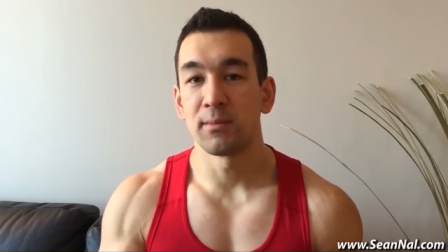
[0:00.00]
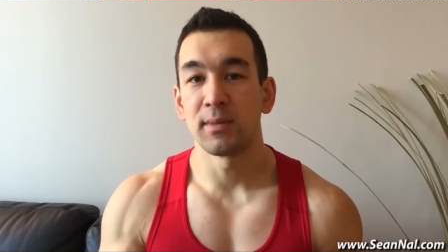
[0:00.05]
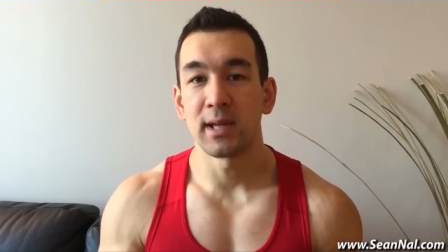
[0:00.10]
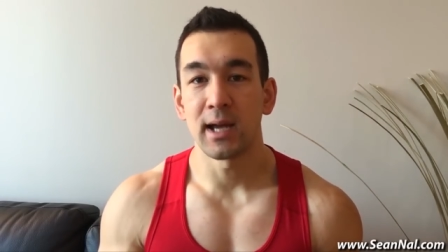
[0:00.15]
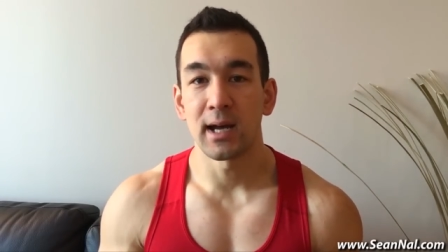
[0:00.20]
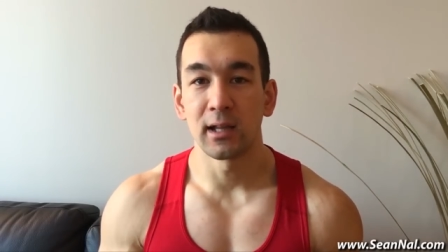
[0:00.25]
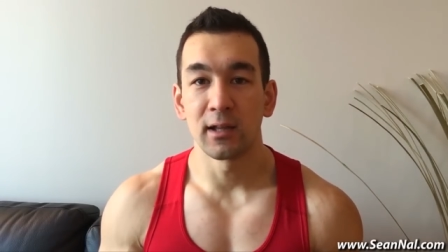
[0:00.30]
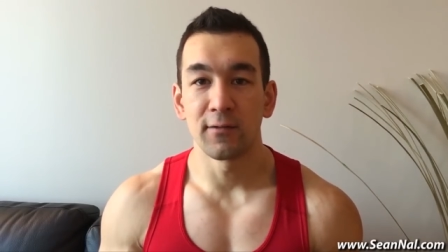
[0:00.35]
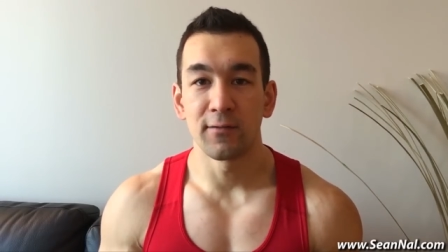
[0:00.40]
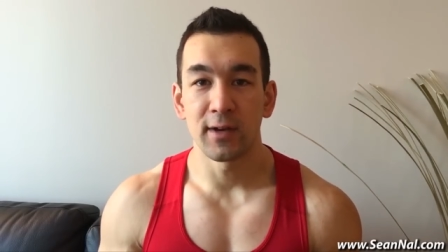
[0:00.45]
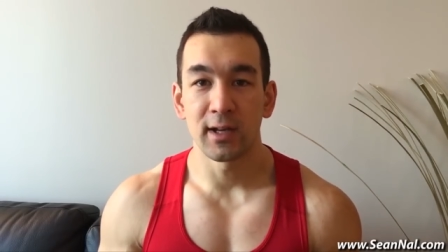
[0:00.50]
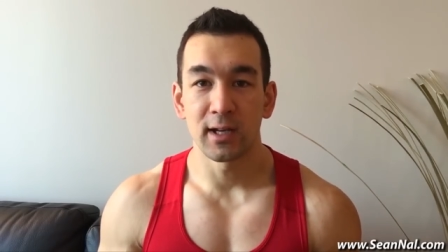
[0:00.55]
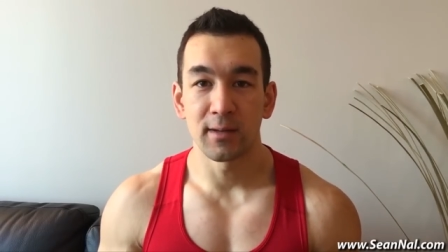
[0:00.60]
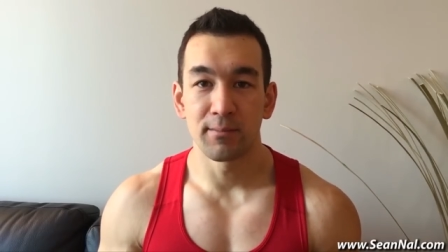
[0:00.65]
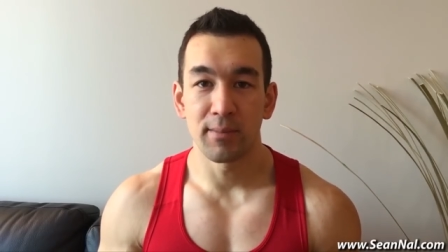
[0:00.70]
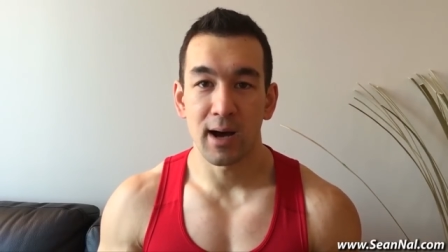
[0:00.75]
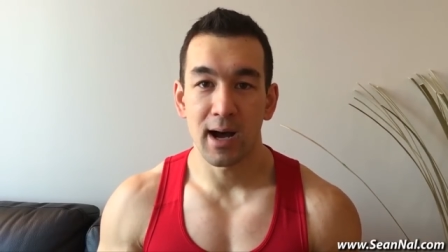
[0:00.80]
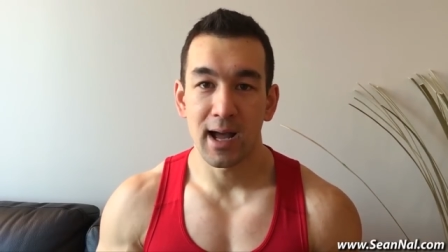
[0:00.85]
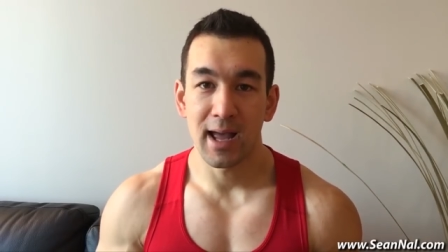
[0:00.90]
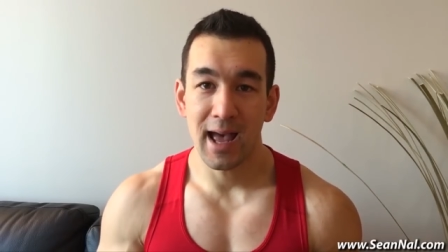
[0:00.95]
can be
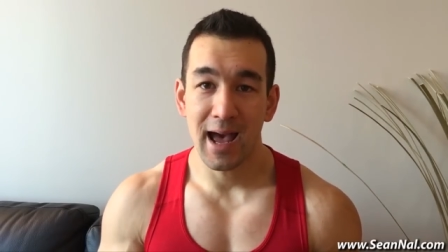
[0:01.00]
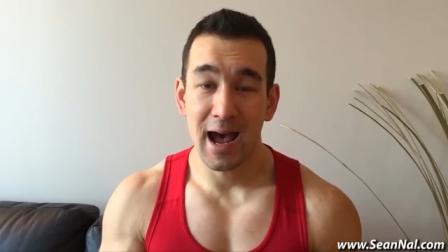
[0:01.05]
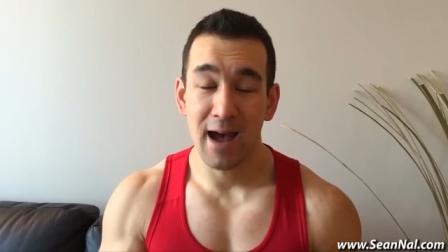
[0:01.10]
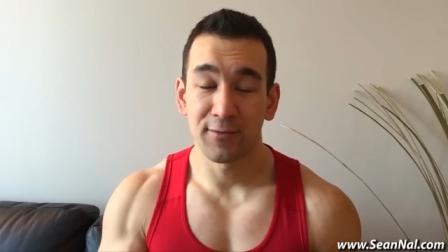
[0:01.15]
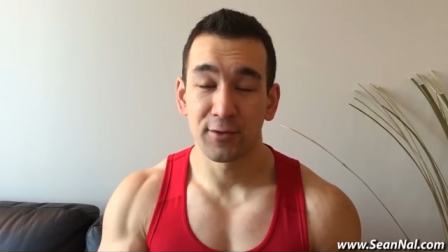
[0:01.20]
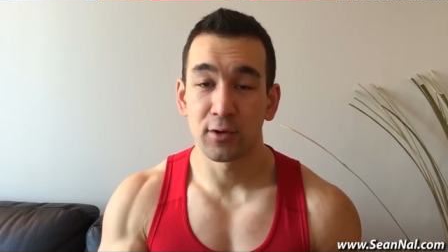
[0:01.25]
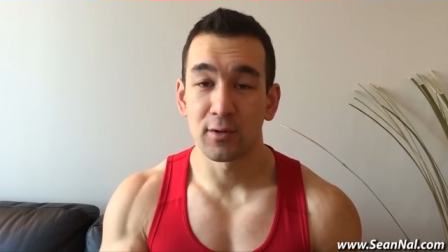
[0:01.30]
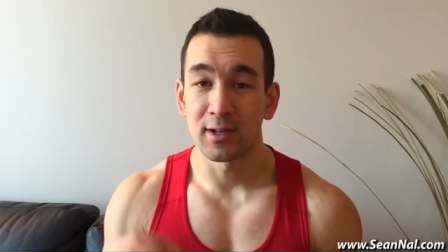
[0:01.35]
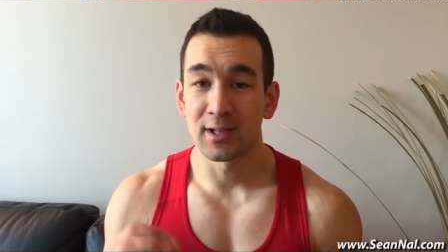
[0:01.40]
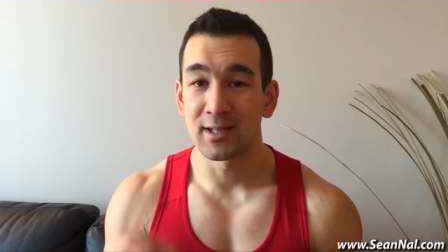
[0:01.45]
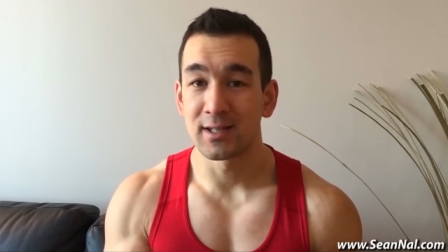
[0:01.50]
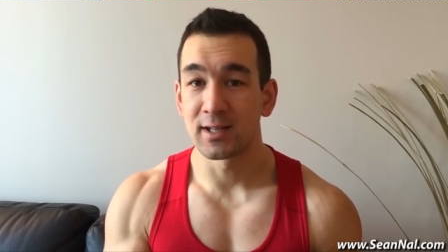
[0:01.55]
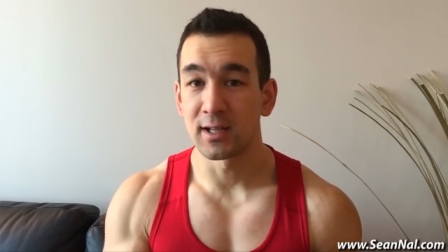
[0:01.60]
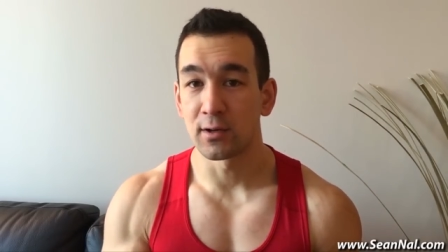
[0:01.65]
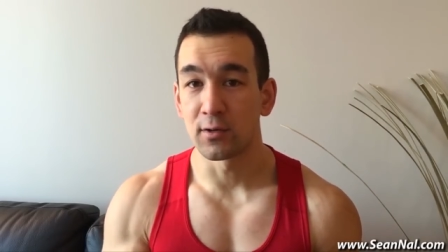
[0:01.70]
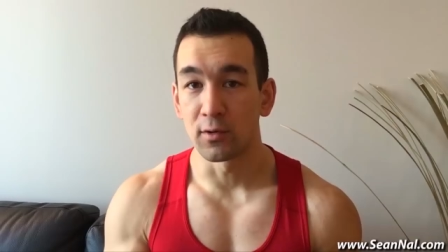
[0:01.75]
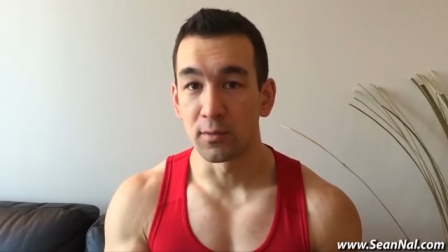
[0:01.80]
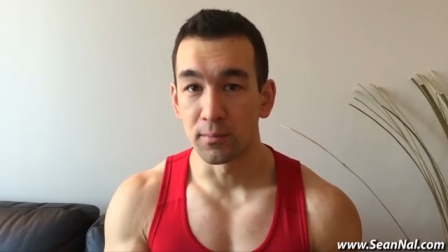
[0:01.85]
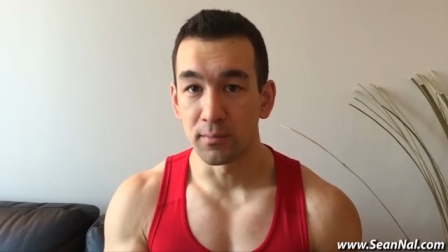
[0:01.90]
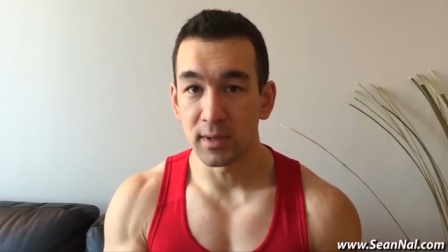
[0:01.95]
elevated by after a
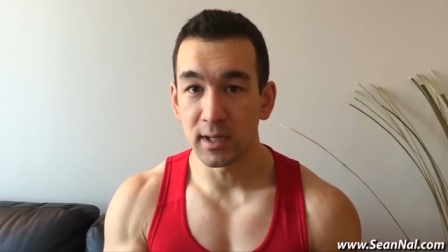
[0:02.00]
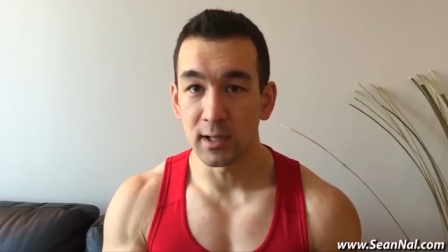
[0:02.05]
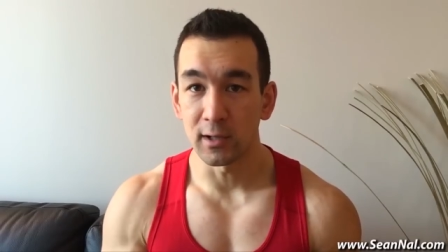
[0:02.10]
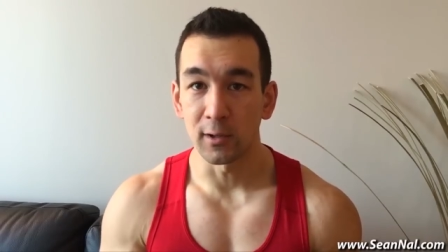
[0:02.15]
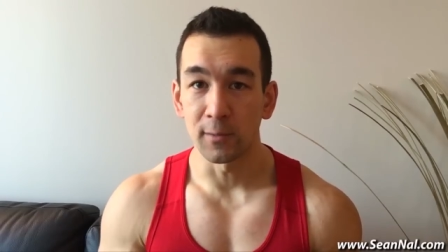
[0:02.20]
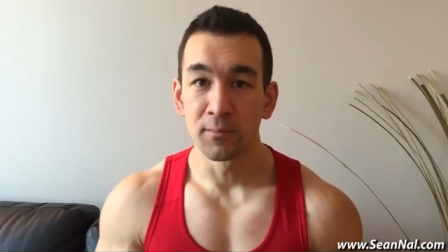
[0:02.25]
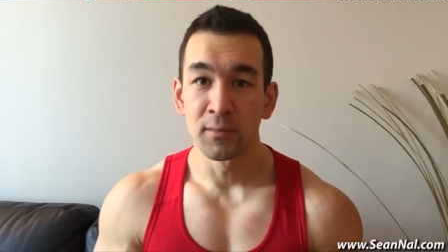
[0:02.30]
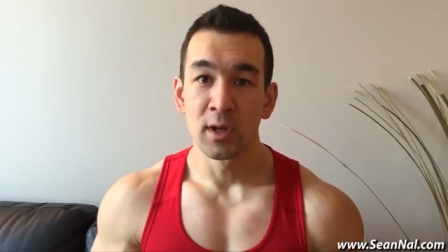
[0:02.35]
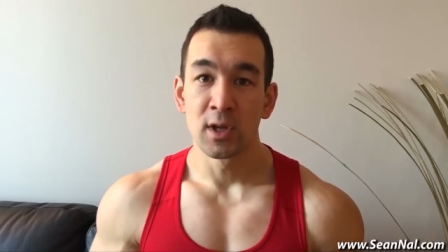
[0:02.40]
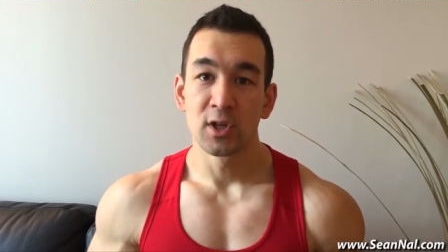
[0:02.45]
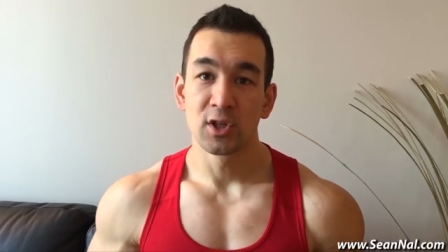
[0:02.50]
single meal.